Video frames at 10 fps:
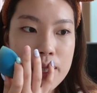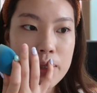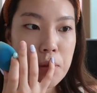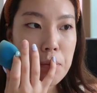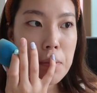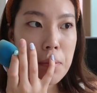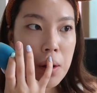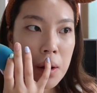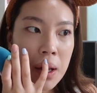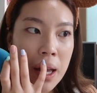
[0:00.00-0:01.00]
know new
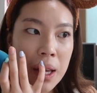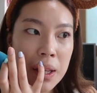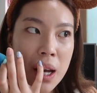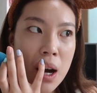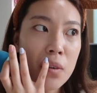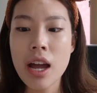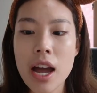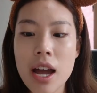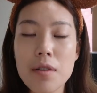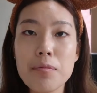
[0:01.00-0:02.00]
people. And now
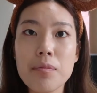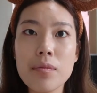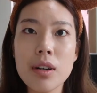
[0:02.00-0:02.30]
I have